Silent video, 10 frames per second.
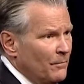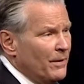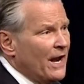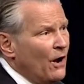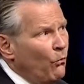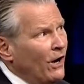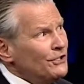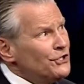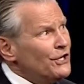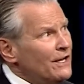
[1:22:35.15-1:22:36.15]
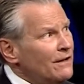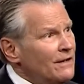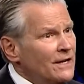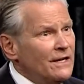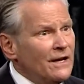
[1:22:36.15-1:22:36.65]
But I want you to
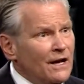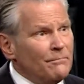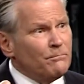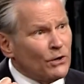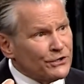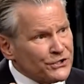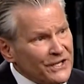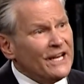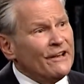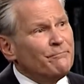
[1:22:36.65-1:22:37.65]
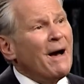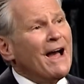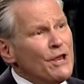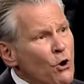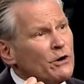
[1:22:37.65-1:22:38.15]
perceive by
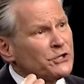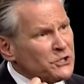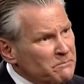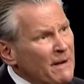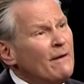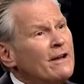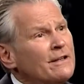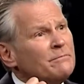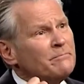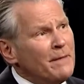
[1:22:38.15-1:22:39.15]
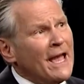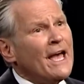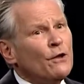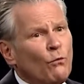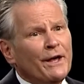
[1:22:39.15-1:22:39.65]
your spirit,
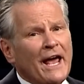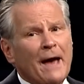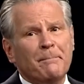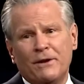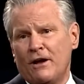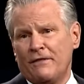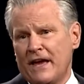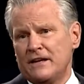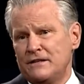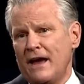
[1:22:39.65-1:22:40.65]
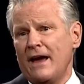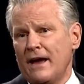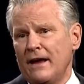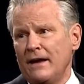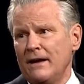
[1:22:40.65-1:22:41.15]
man, what happened on that
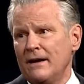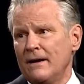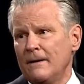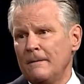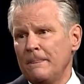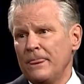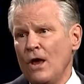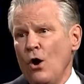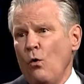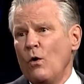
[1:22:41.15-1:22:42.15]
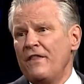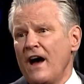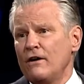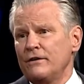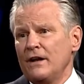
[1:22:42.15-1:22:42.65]
day
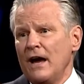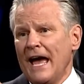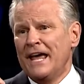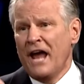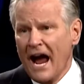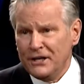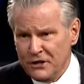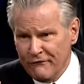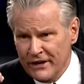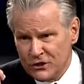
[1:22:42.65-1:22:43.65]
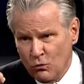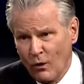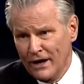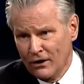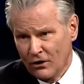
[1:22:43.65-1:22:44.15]
without an act of his
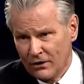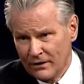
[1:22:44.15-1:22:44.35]
will,